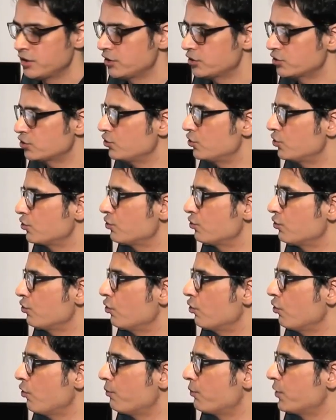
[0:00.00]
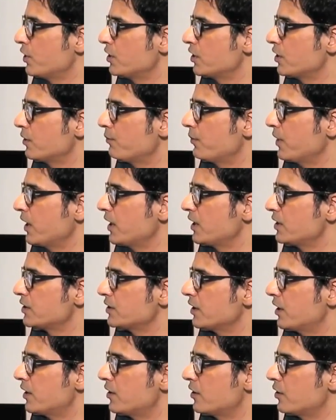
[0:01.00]
So you open the
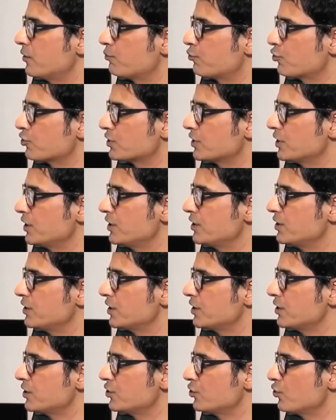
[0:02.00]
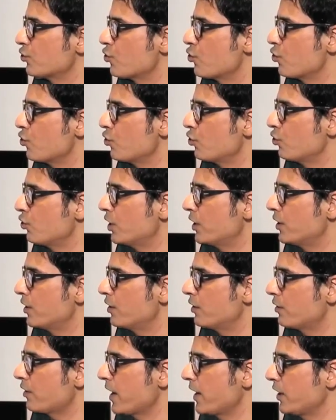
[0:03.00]
page, under procedures you go
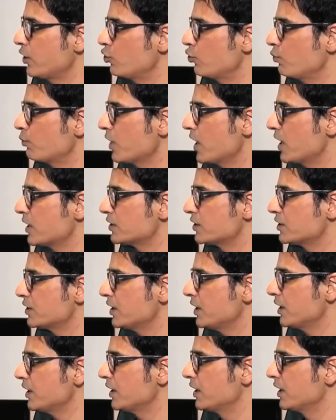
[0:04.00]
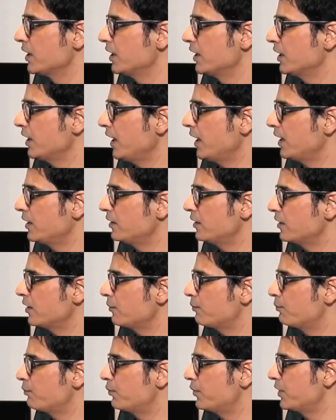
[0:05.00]
under rhinoplasty, and there
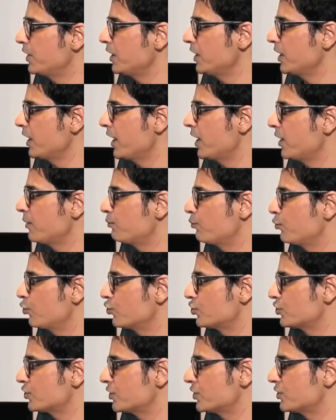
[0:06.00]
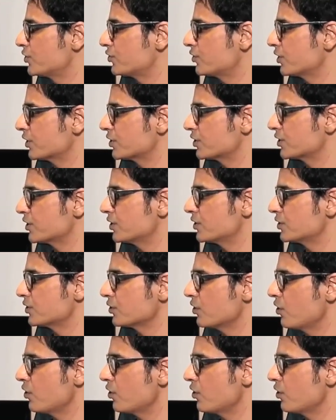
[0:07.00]
are pre and post instructions.